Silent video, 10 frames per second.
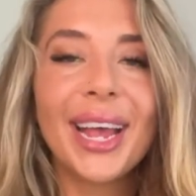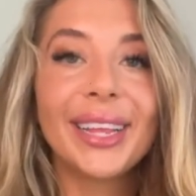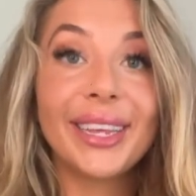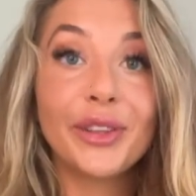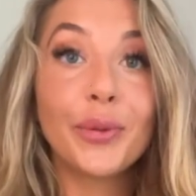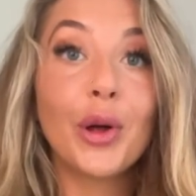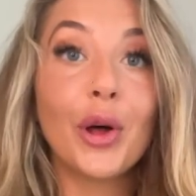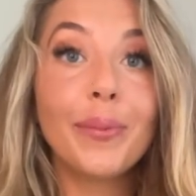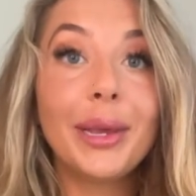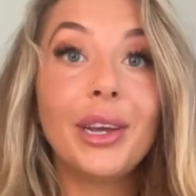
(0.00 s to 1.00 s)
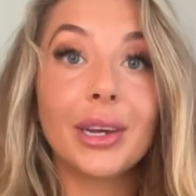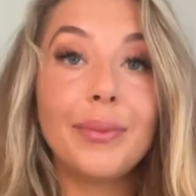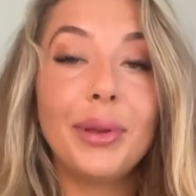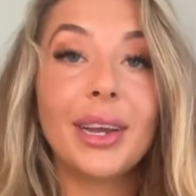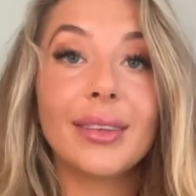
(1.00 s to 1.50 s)
These will all be good
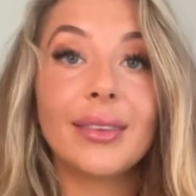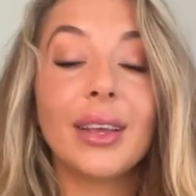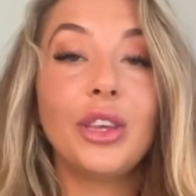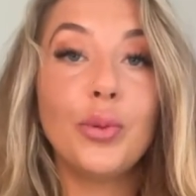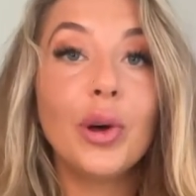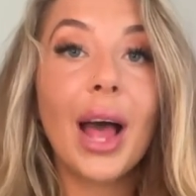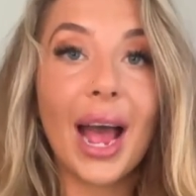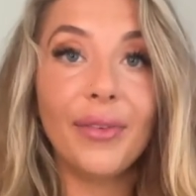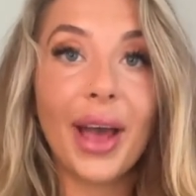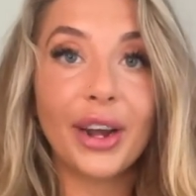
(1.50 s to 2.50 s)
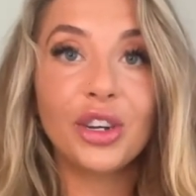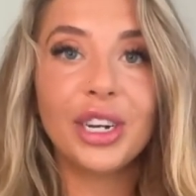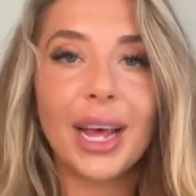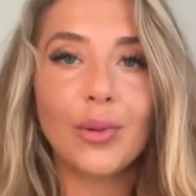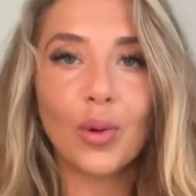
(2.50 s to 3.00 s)
because you will have energy
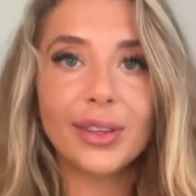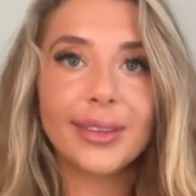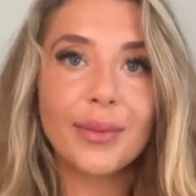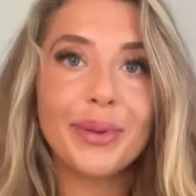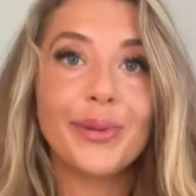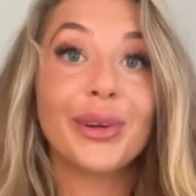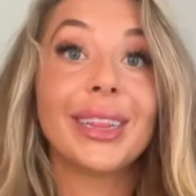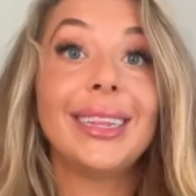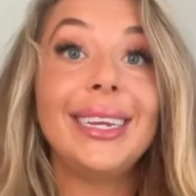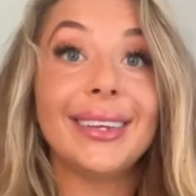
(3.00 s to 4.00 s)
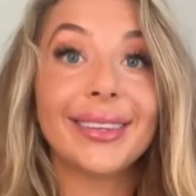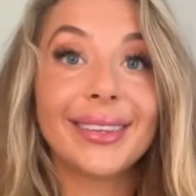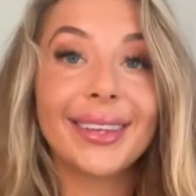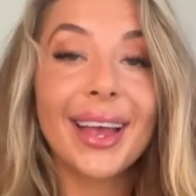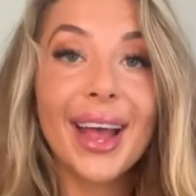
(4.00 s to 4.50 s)
that wants to be
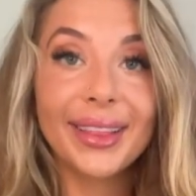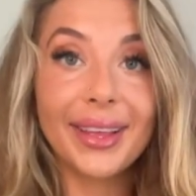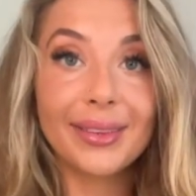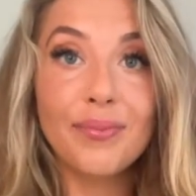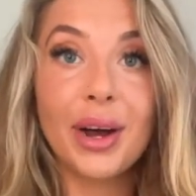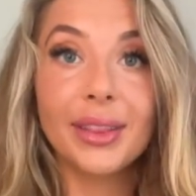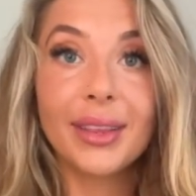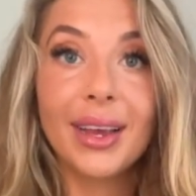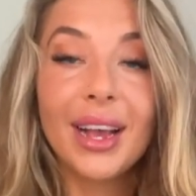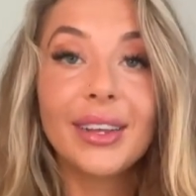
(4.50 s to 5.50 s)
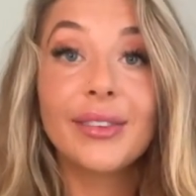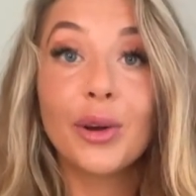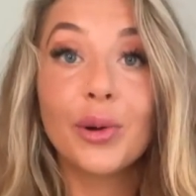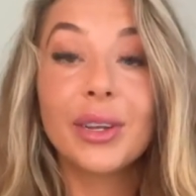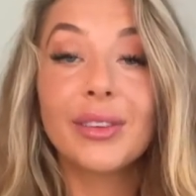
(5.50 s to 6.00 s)
released this month.
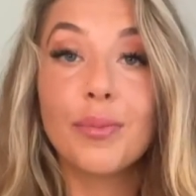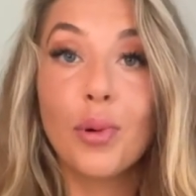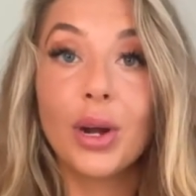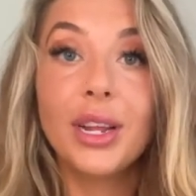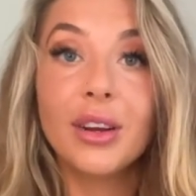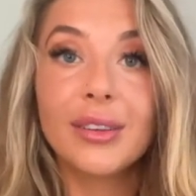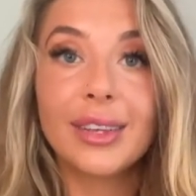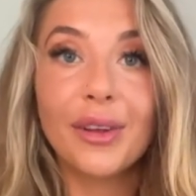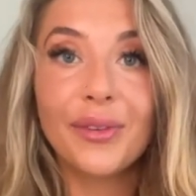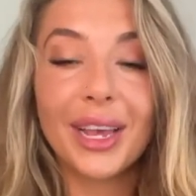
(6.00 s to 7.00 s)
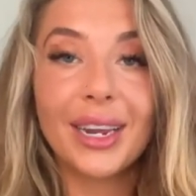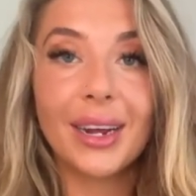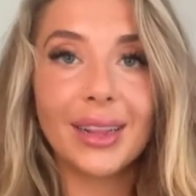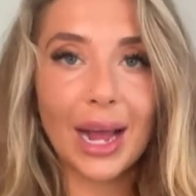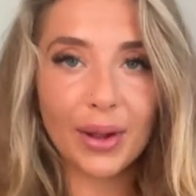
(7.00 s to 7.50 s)
So supporting yourself in
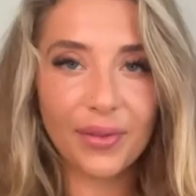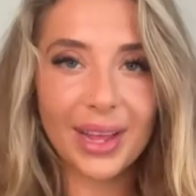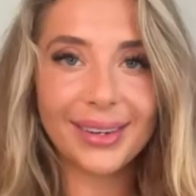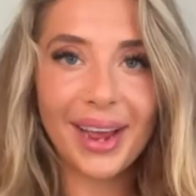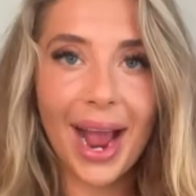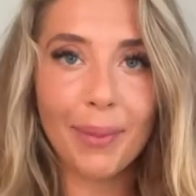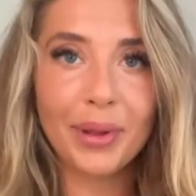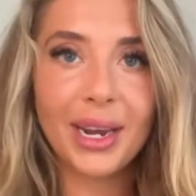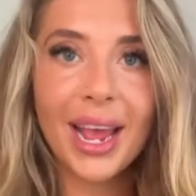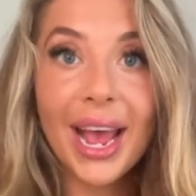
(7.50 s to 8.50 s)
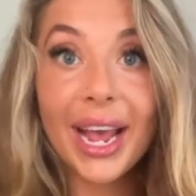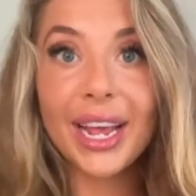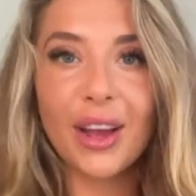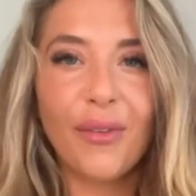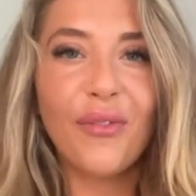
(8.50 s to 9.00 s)
allowing for that to happen in
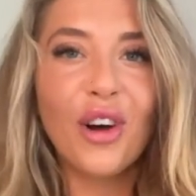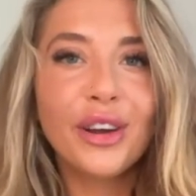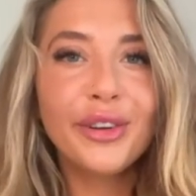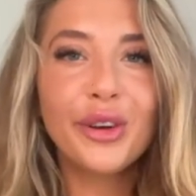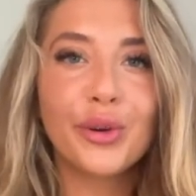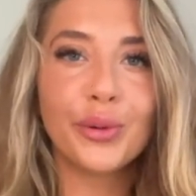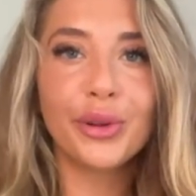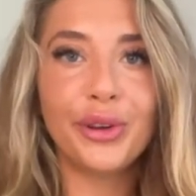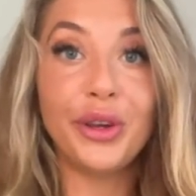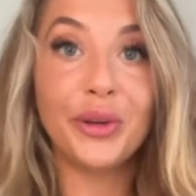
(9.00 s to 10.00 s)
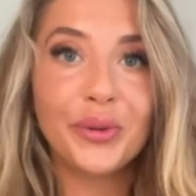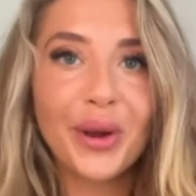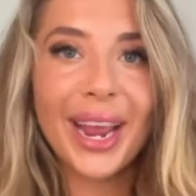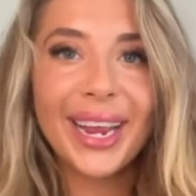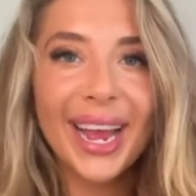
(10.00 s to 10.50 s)
a fun, cool, new
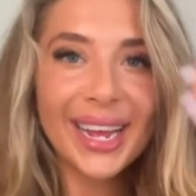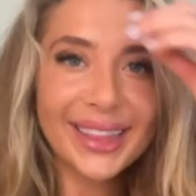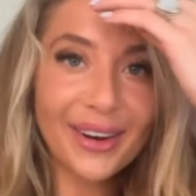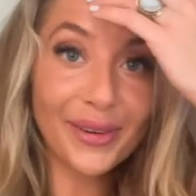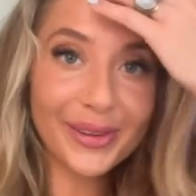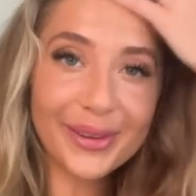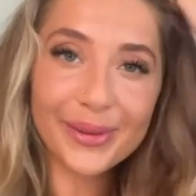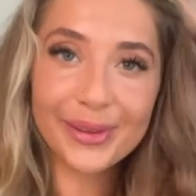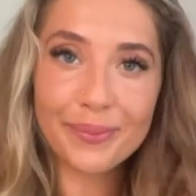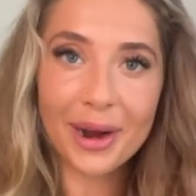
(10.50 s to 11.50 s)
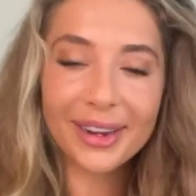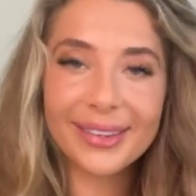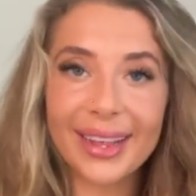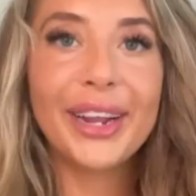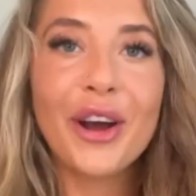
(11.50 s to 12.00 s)
way that also sparks
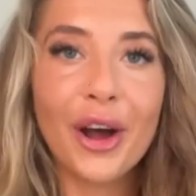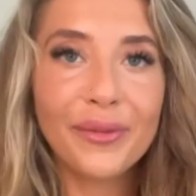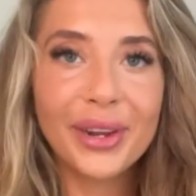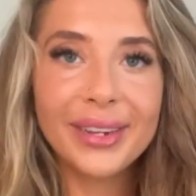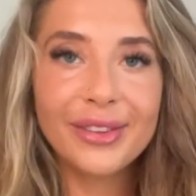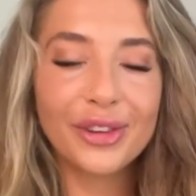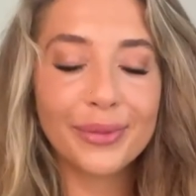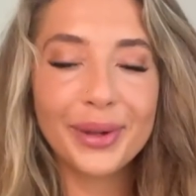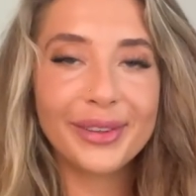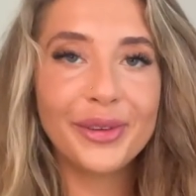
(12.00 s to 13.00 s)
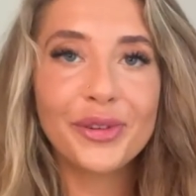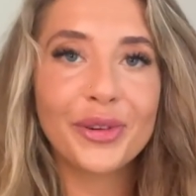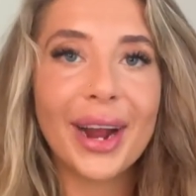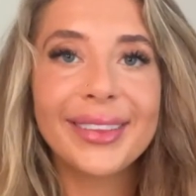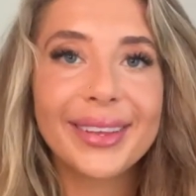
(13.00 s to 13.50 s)
a confidence just because you
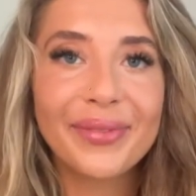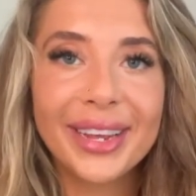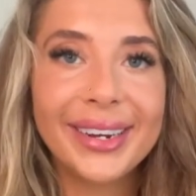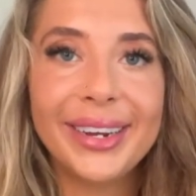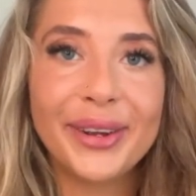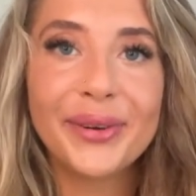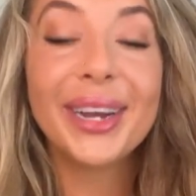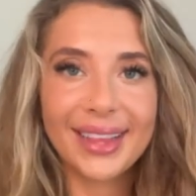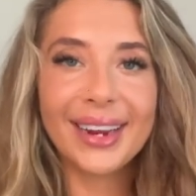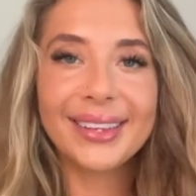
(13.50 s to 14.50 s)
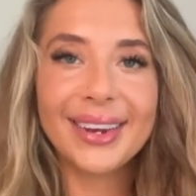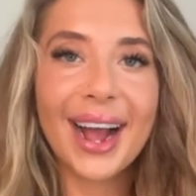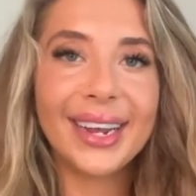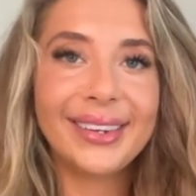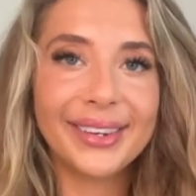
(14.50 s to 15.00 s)
tried something new, that is an
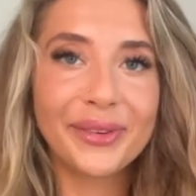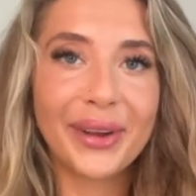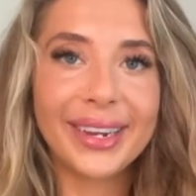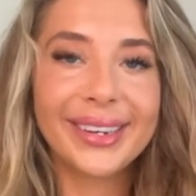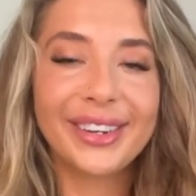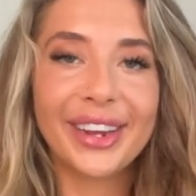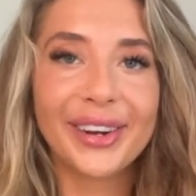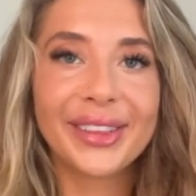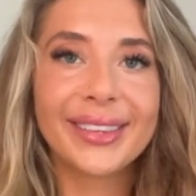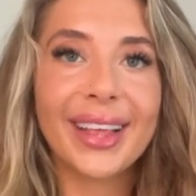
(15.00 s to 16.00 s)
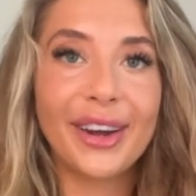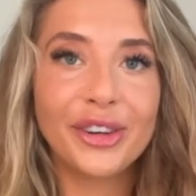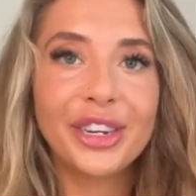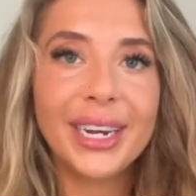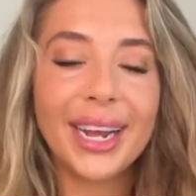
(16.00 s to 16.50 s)
ideal way to channel this
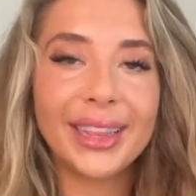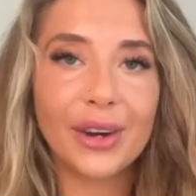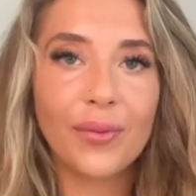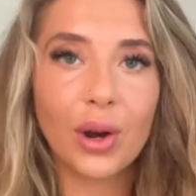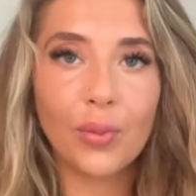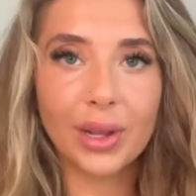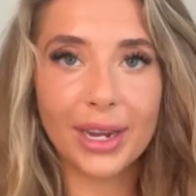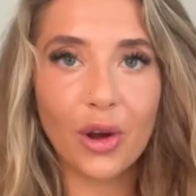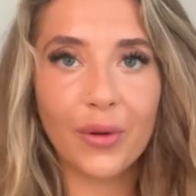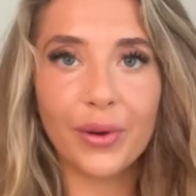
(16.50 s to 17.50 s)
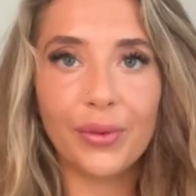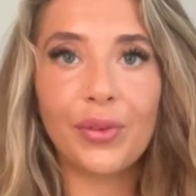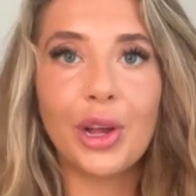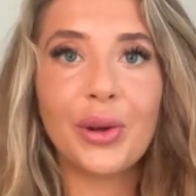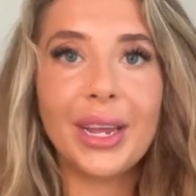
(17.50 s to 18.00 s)
energy, and therefore it will
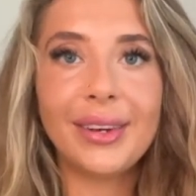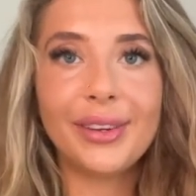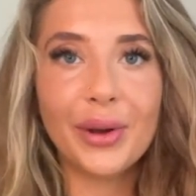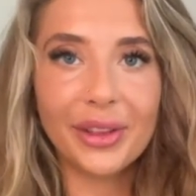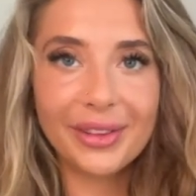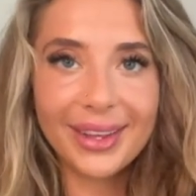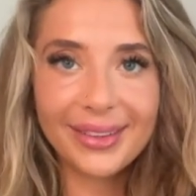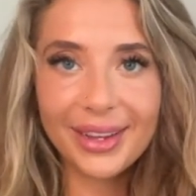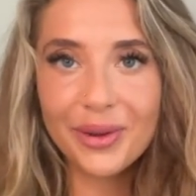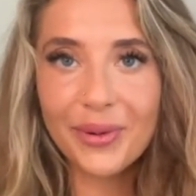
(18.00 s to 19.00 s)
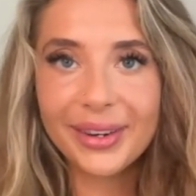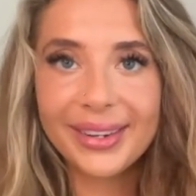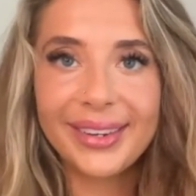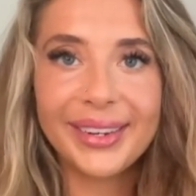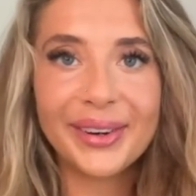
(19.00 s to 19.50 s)
overflow into other things that you want to
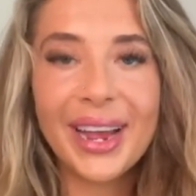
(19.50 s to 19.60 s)
do.